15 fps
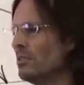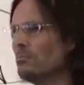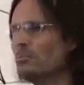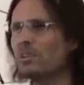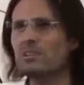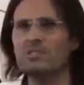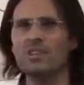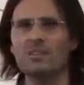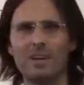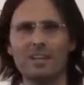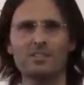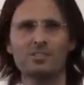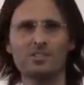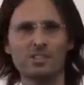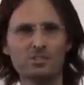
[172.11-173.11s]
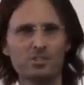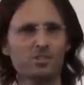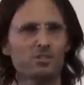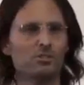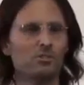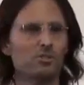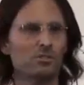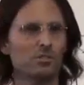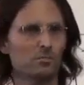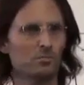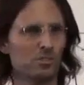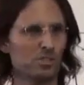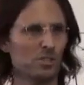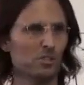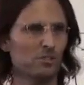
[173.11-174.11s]
because I've had to detune
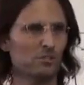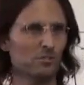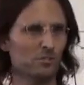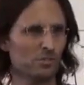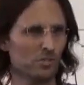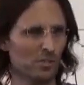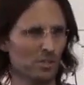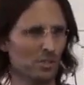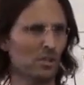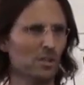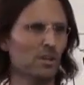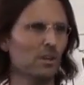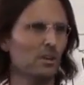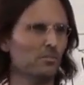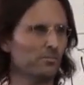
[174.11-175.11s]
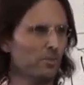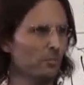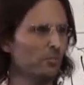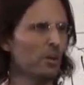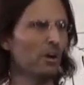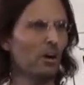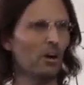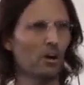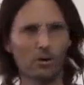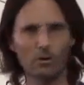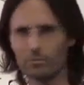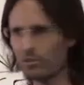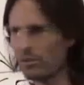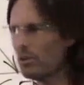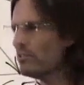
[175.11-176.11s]
themselves from the whole
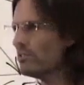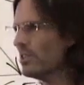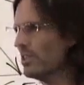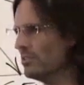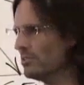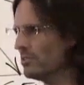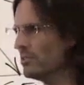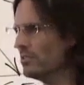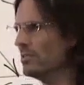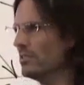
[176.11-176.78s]
process.